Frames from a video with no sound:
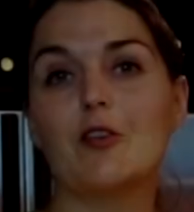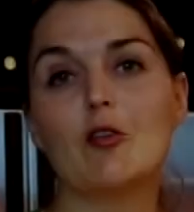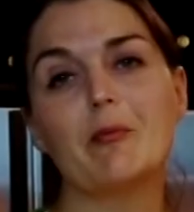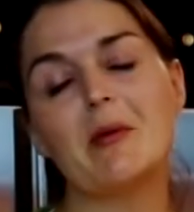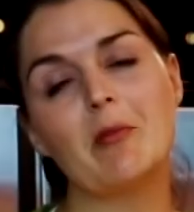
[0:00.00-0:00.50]
you
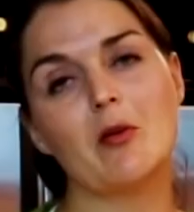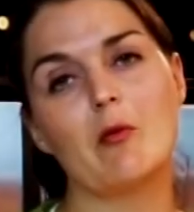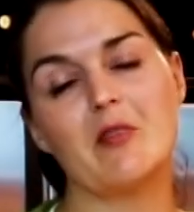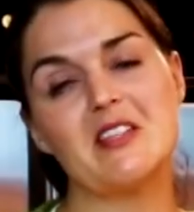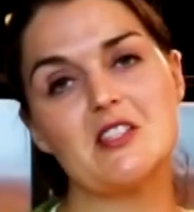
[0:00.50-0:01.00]
remember,
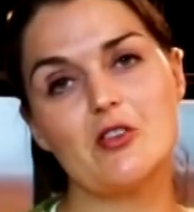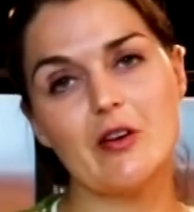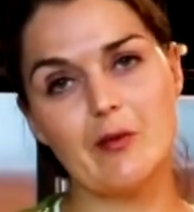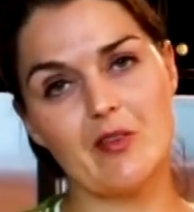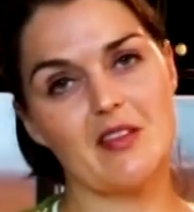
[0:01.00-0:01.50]
when we
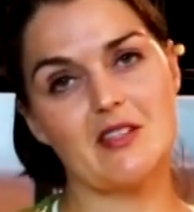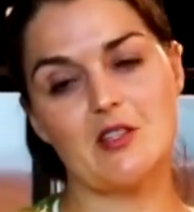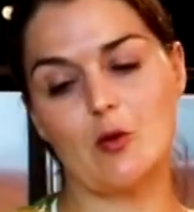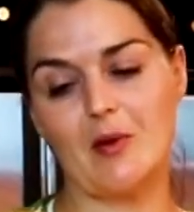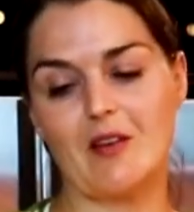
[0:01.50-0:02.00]
started with this
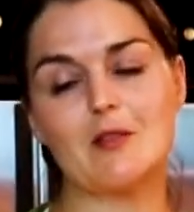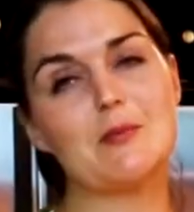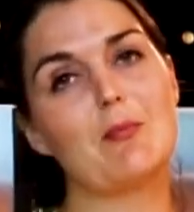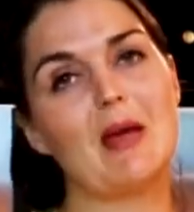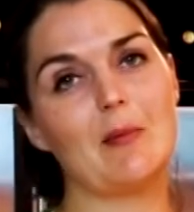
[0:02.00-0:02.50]
Scooby, it was
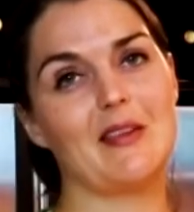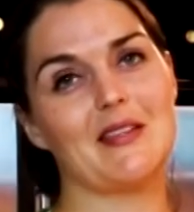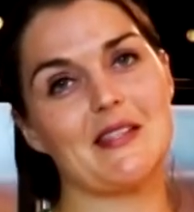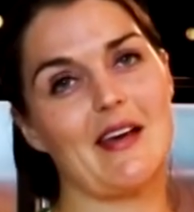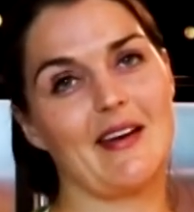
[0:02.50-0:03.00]
maybe the
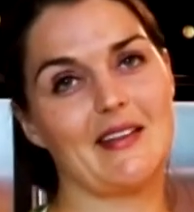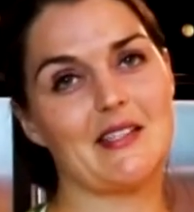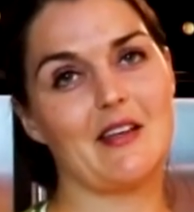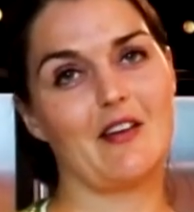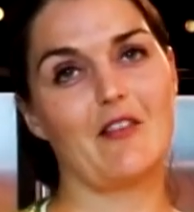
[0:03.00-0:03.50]

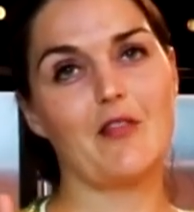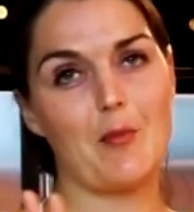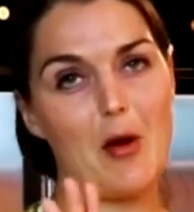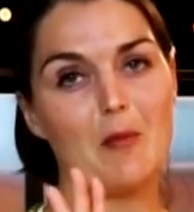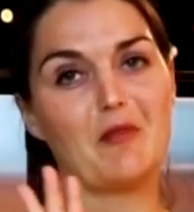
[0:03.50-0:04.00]
size of the
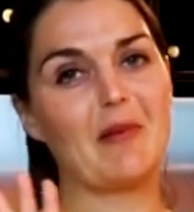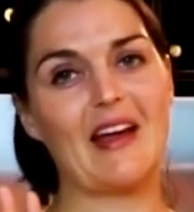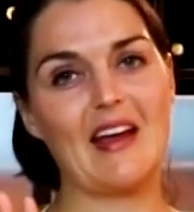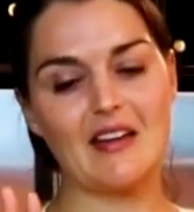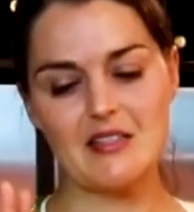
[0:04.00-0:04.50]
palm of my
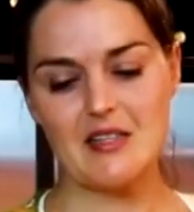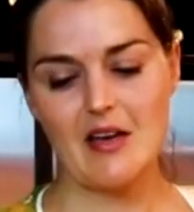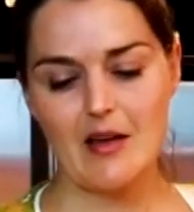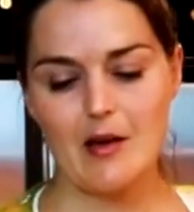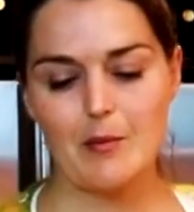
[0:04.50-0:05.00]
hand,
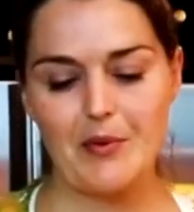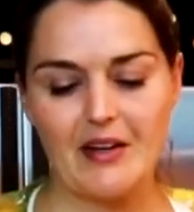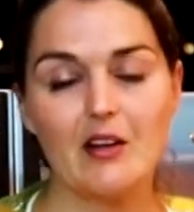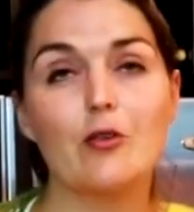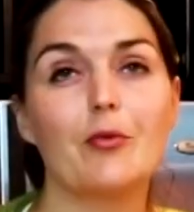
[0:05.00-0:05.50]
but
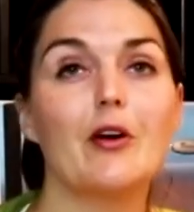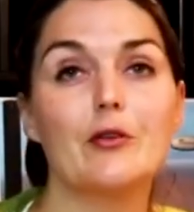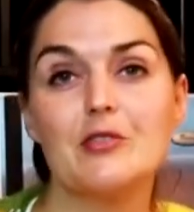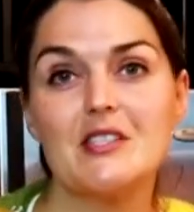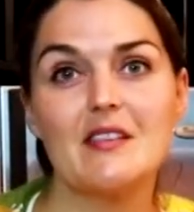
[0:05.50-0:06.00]
it
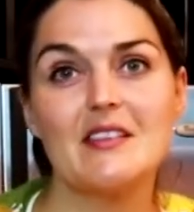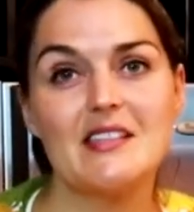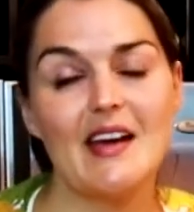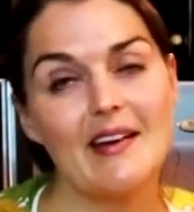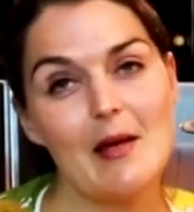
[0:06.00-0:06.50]
grows to the
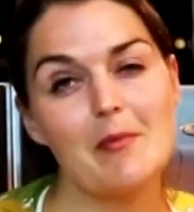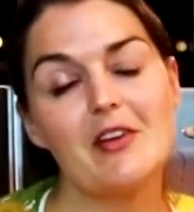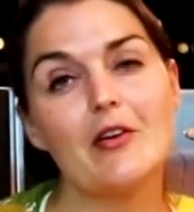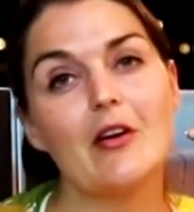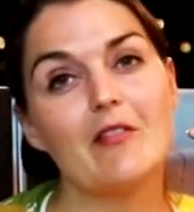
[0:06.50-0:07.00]

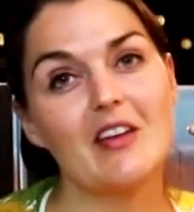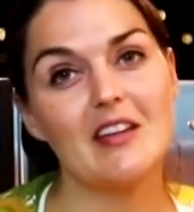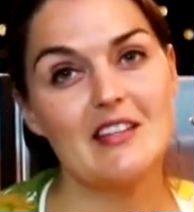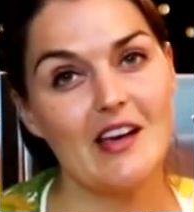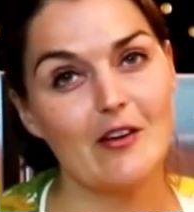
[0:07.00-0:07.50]
diameter of the
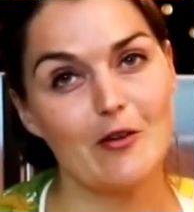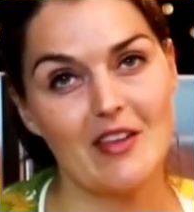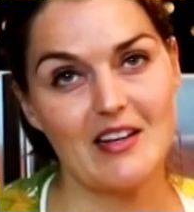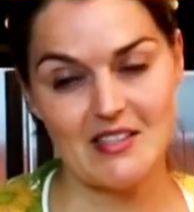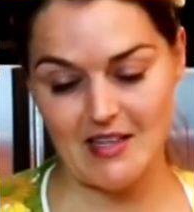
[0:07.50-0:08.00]
container
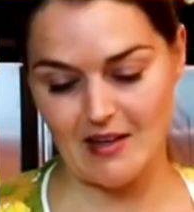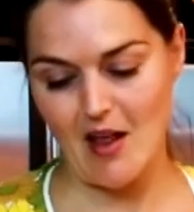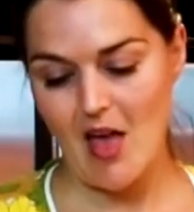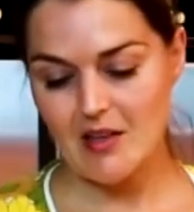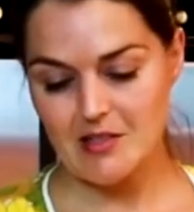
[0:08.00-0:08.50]
that it's in.
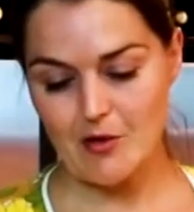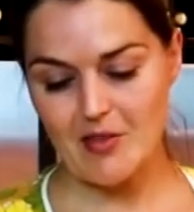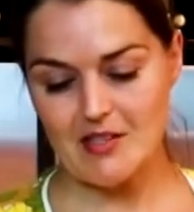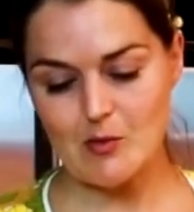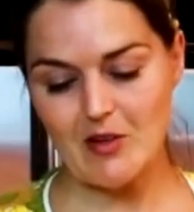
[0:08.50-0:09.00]
So
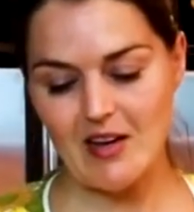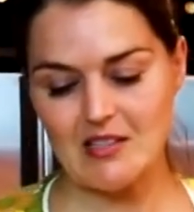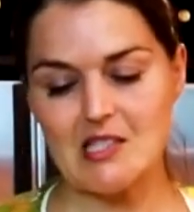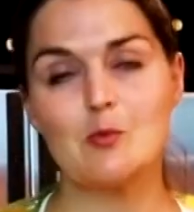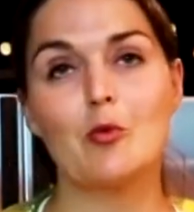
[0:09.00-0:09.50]
this one
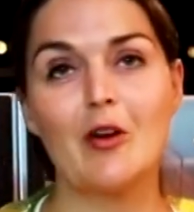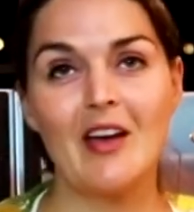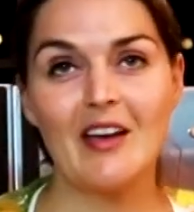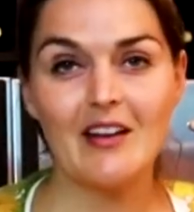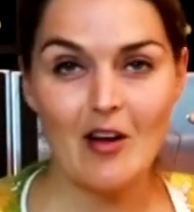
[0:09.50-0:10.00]
has
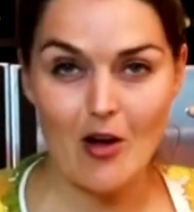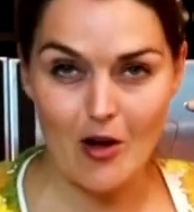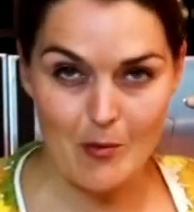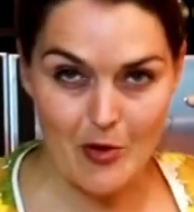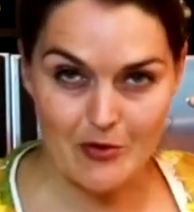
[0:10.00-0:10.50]
spread
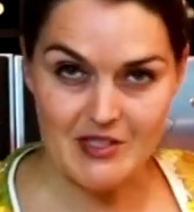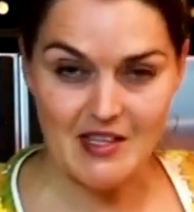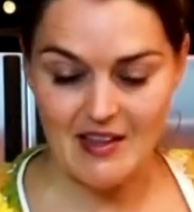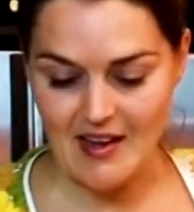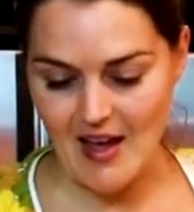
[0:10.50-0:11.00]
almost to
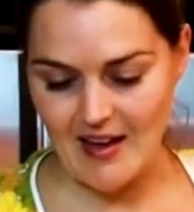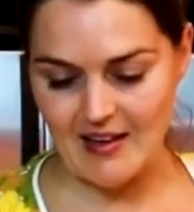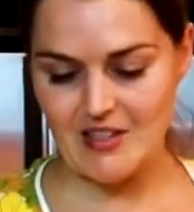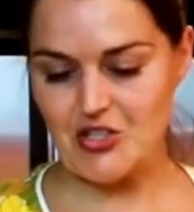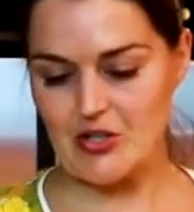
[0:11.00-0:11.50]
the
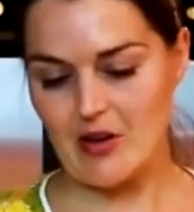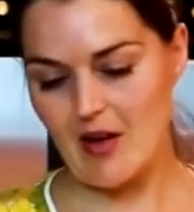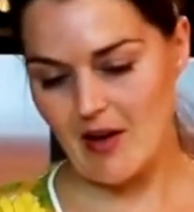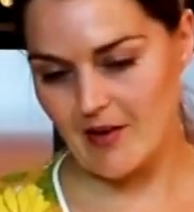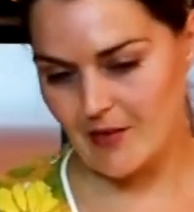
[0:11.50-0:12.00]
edge
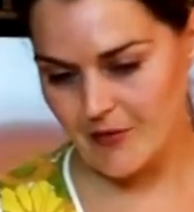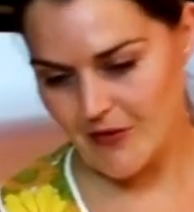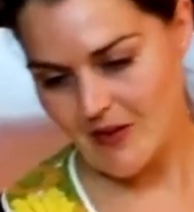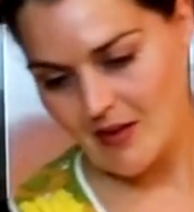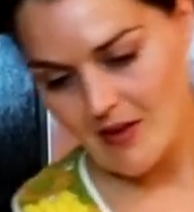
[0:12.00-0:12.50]
of
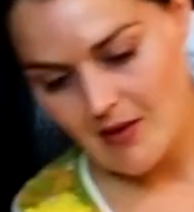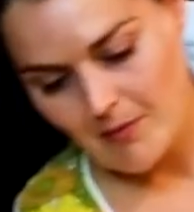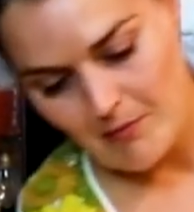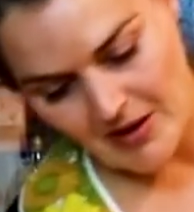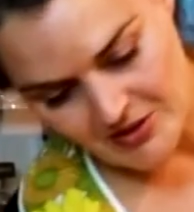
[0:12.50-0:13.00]
my